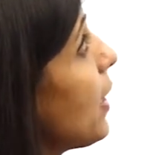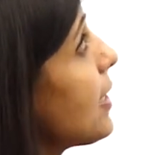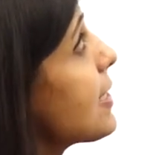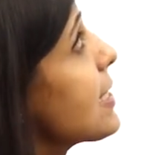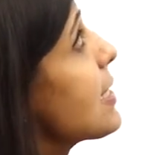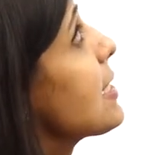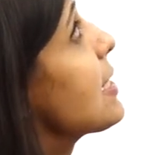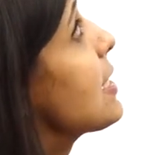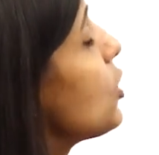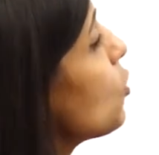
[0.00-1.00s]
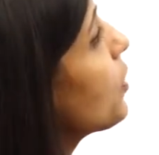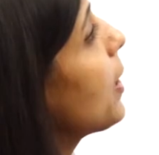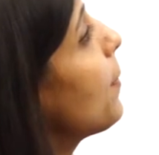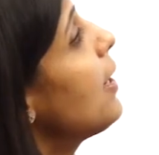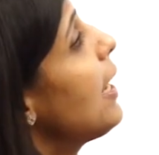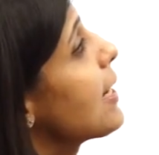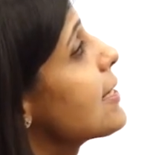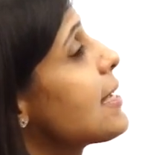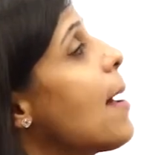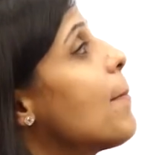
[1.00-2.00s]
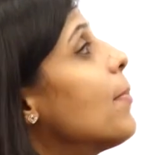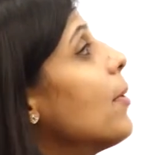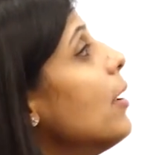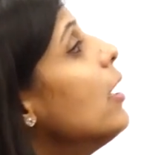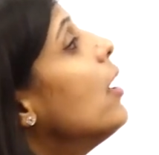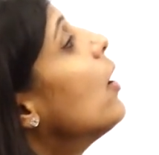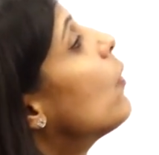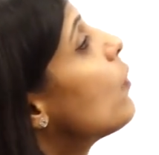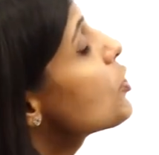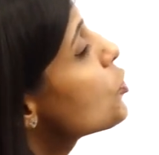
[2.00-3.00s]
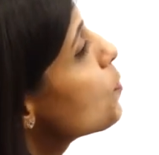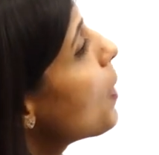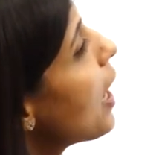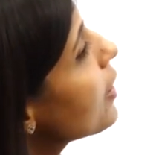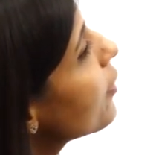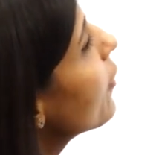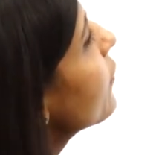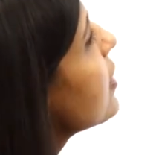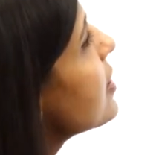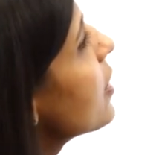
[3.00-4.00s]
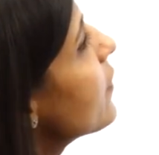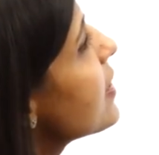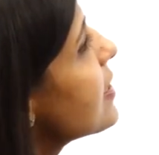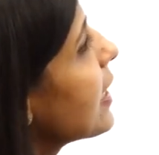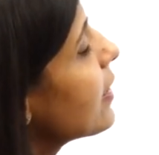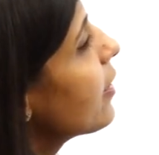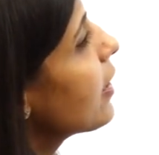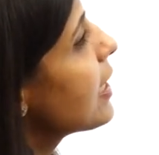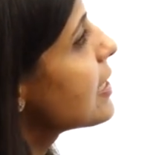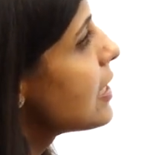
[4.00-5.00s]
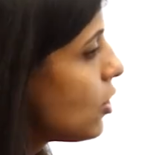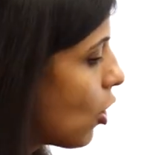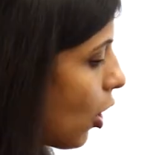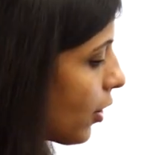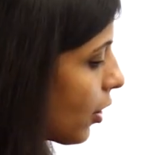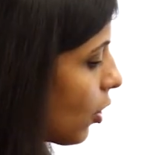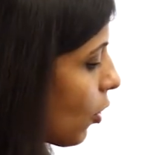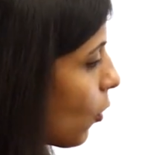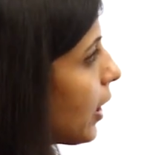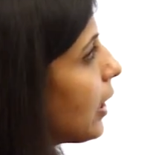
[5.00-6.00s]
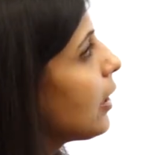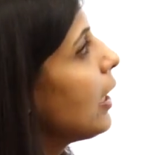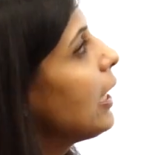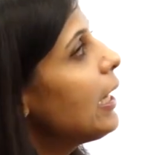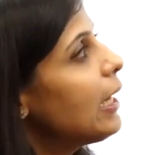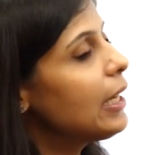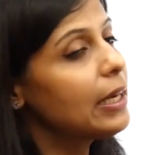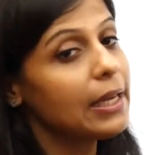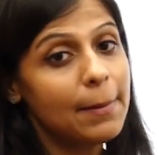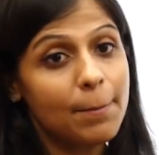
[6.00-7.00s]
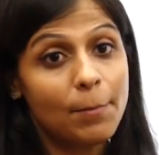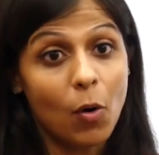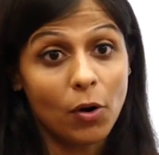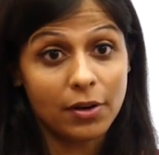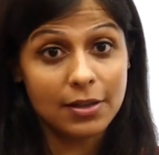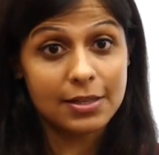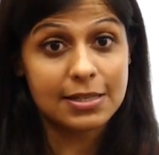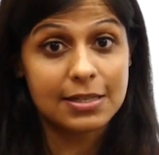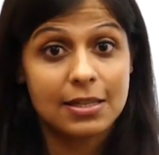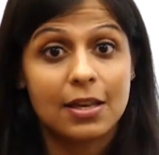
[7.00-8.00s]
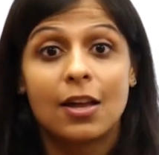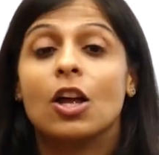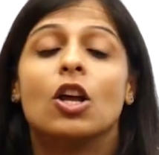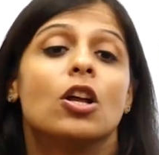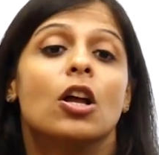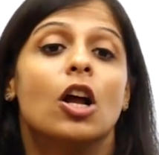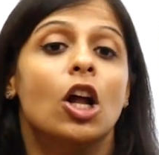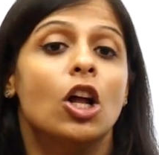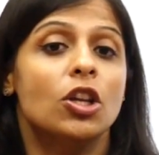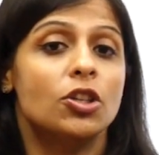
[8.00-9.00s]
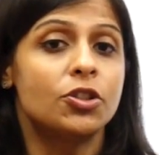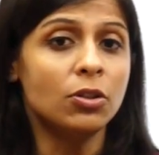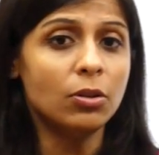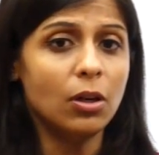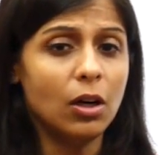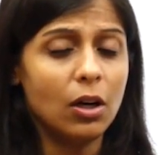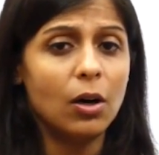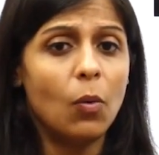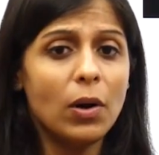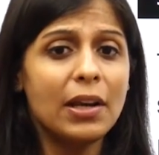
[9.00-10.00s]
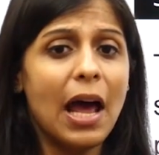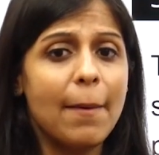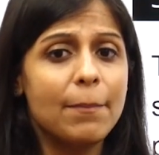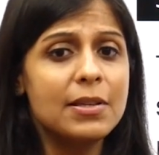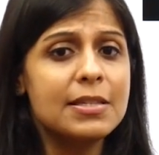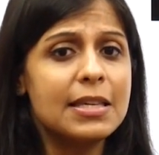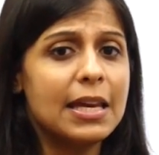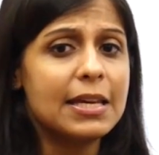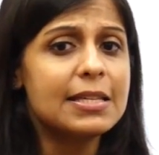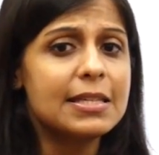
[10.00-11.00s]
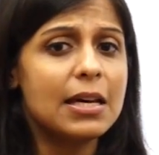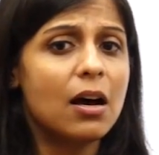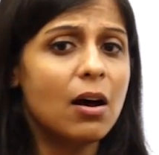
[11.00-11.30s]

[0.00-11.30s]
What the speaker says: with suitable example which part of the service sector is not growing in importance. So what happens is